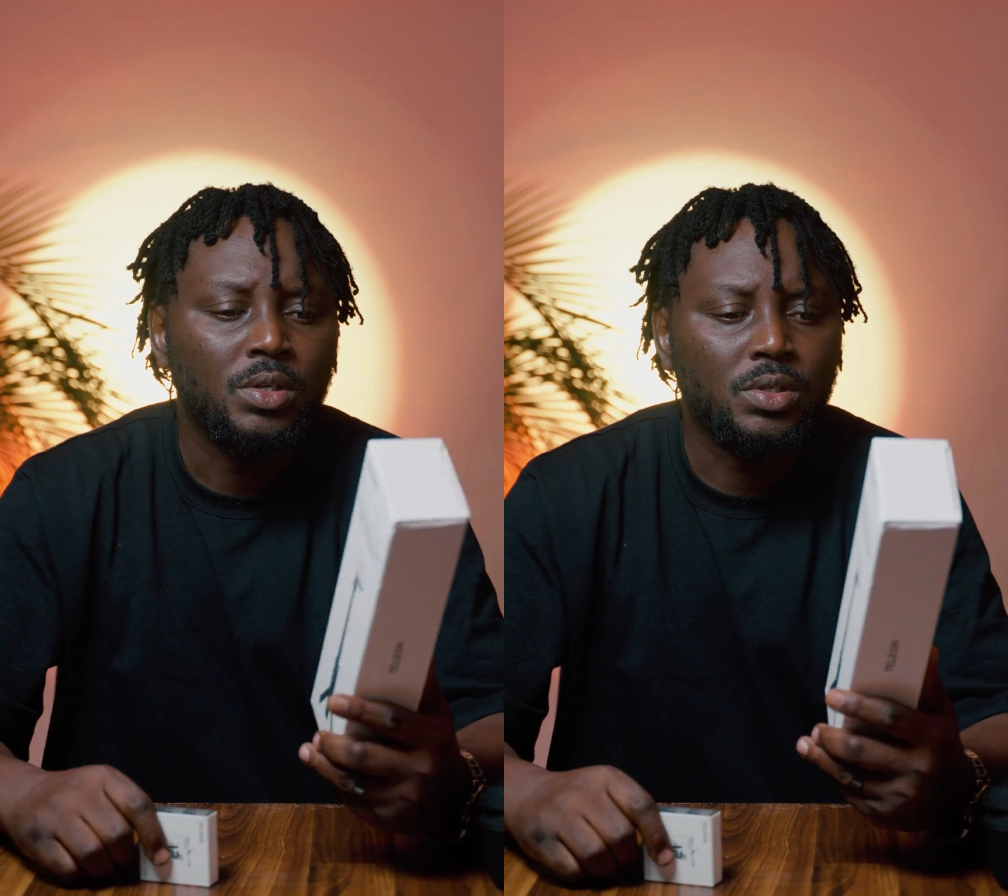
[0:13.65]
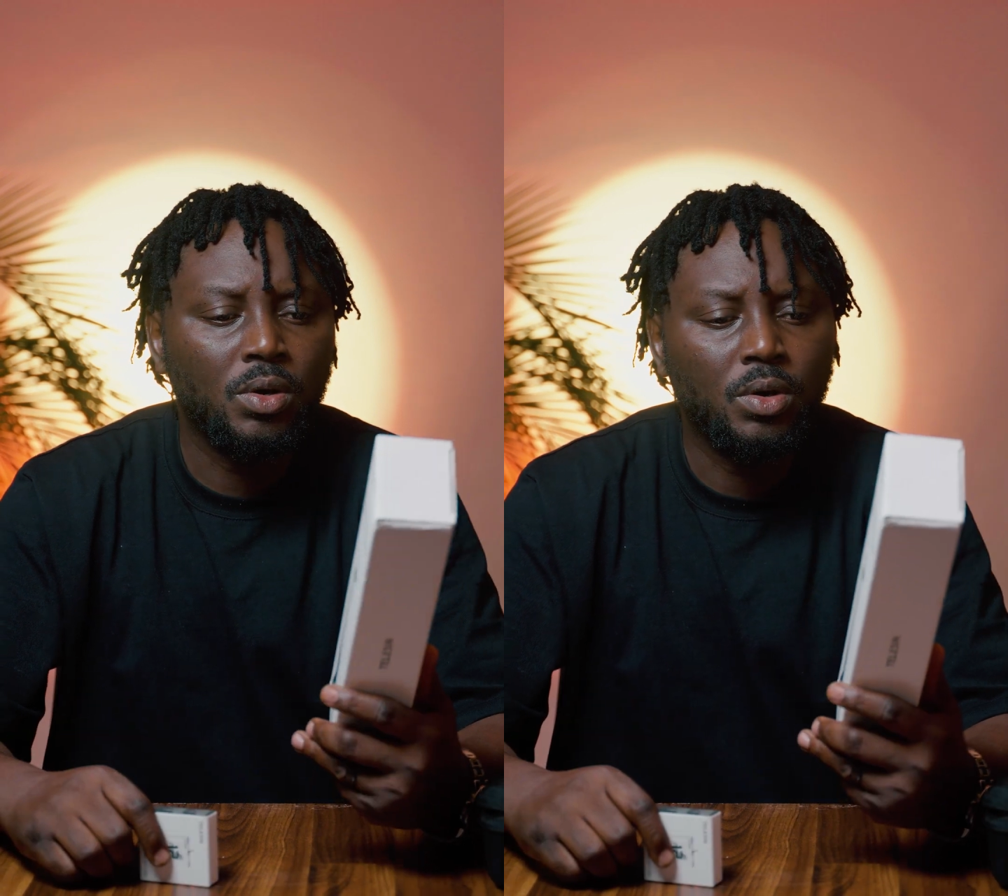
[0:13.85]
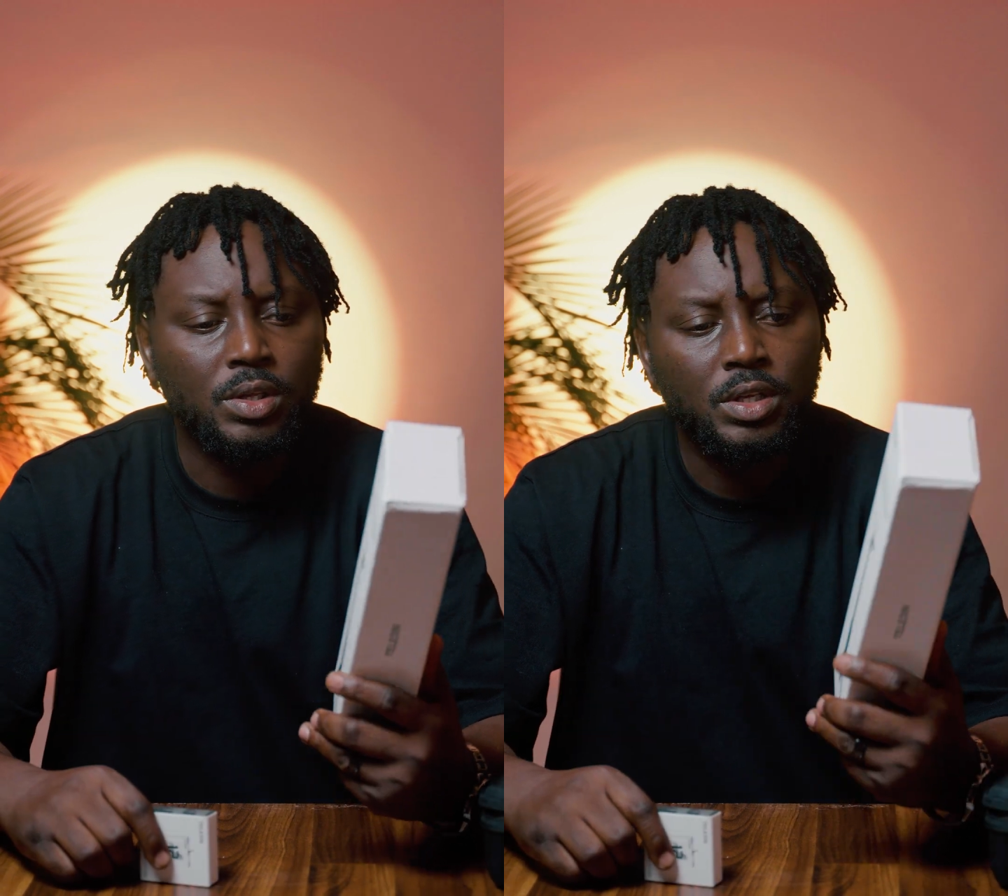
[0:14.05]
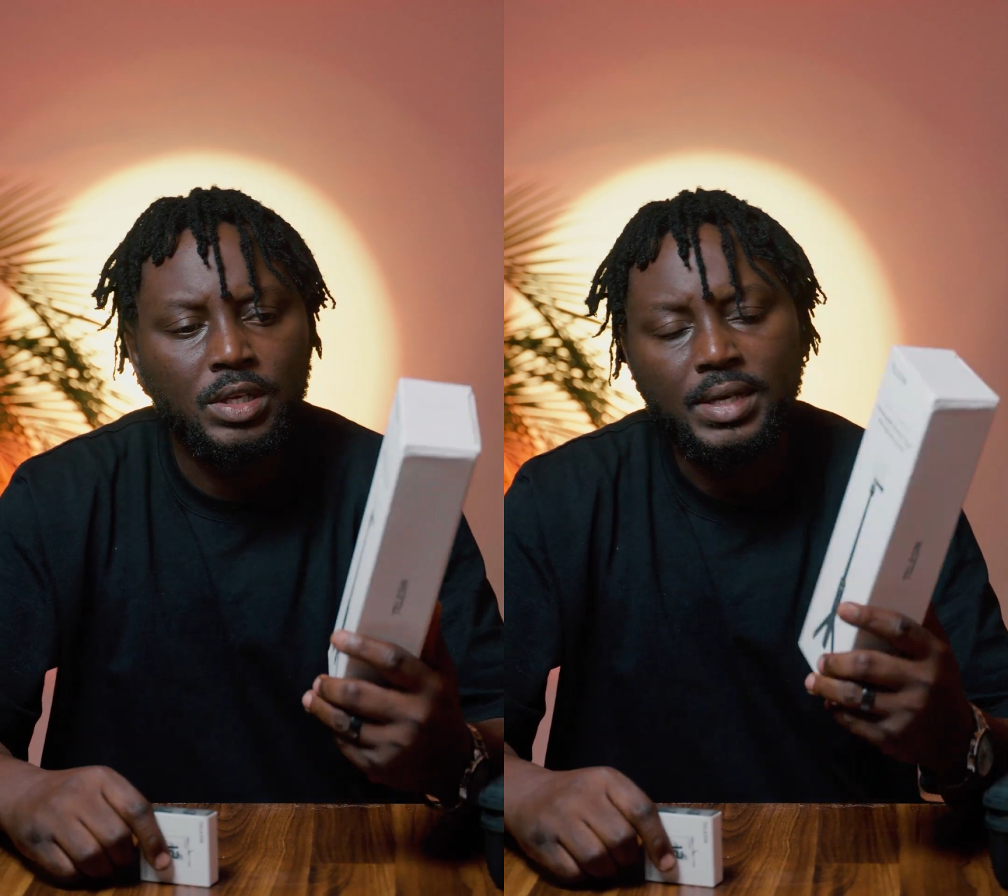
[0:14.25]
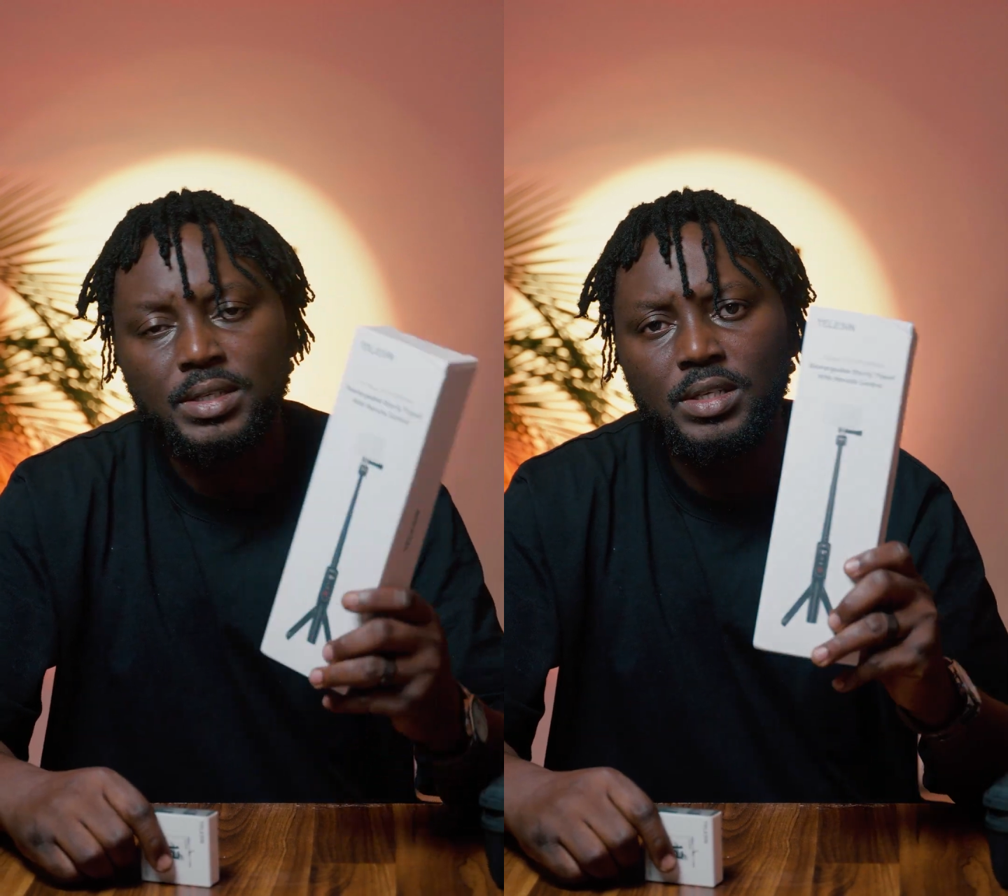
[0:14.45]
So
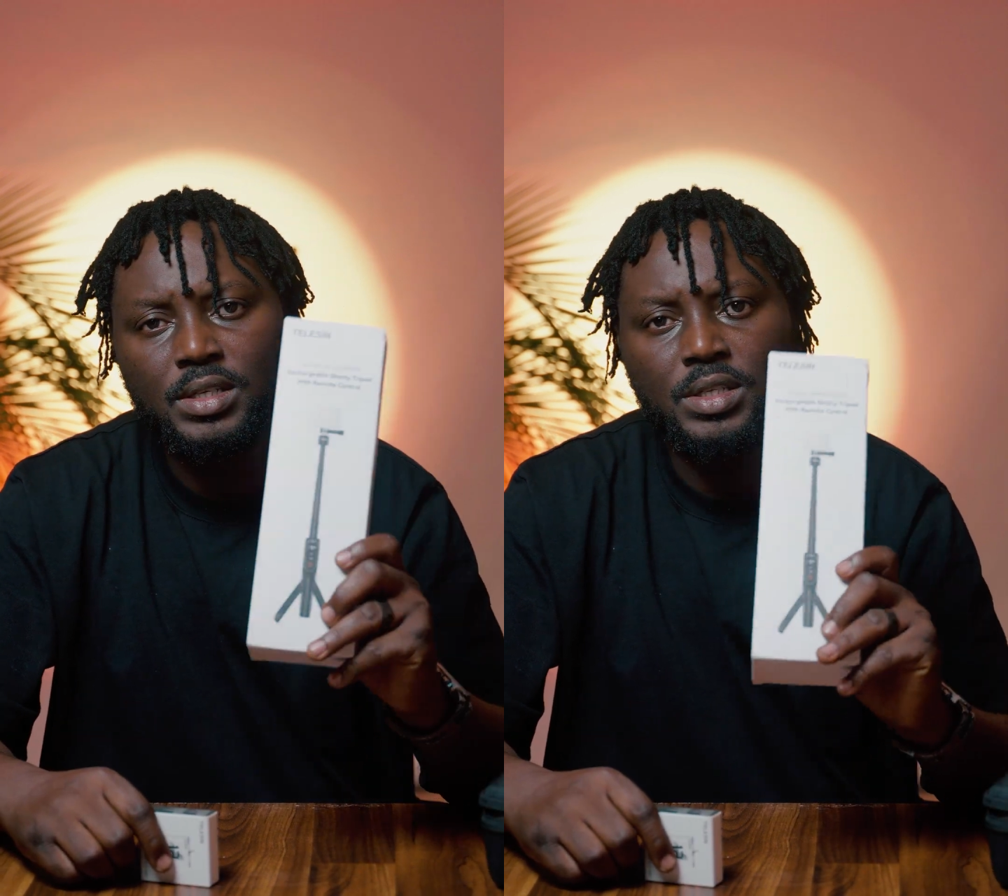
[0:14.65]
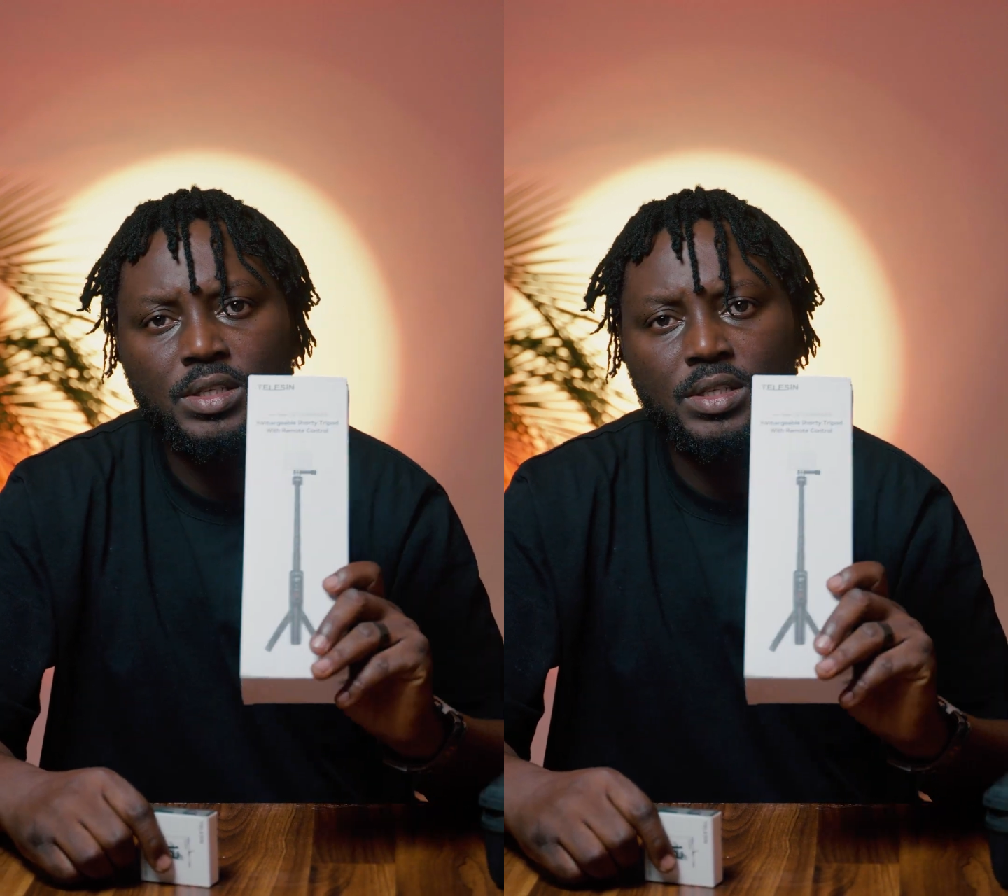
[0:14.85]
yes, this